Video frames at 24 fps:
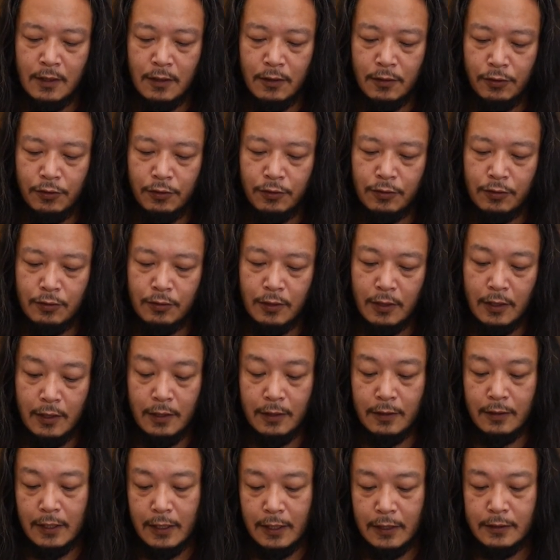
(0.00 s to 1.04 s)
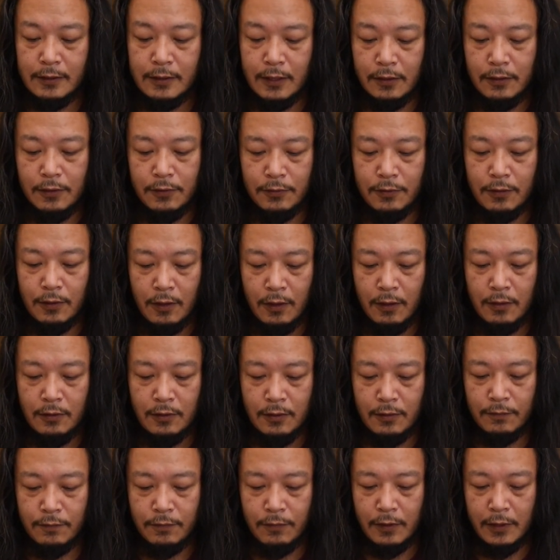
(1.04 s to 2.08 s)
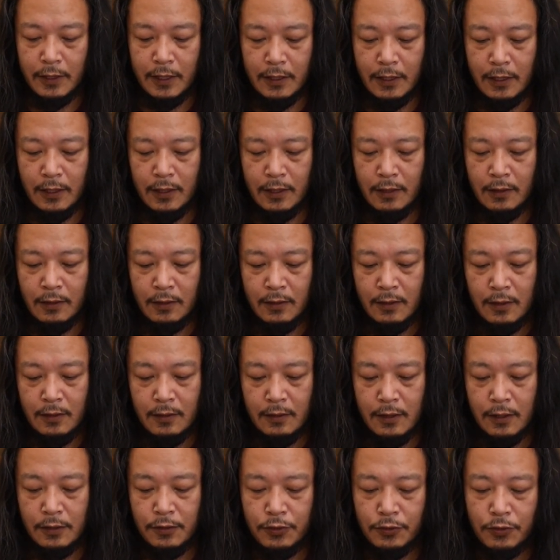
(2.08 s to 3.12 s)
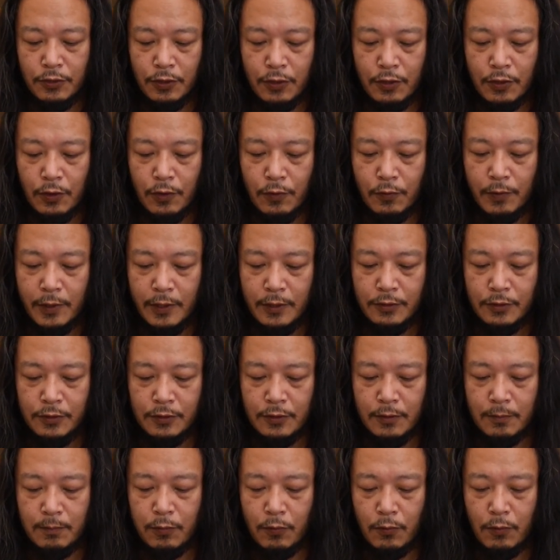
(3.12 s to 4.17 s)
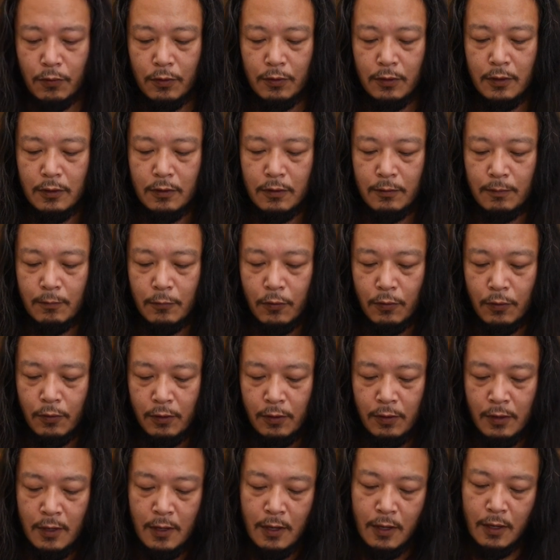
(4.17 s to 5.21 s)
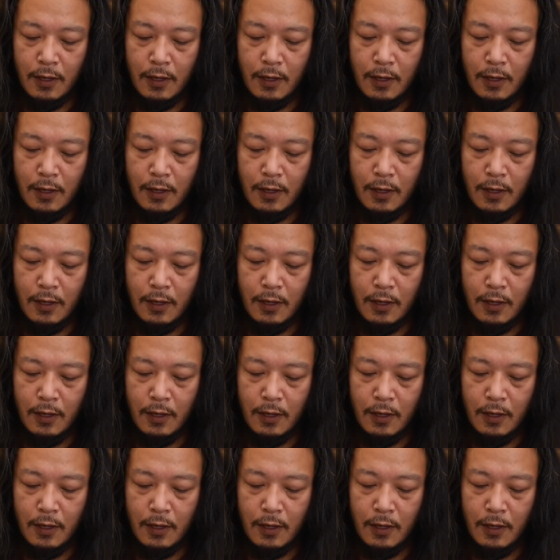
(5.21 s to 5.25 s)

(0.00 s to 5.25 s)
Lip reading: you're under flicking, then you could go into the board a little more,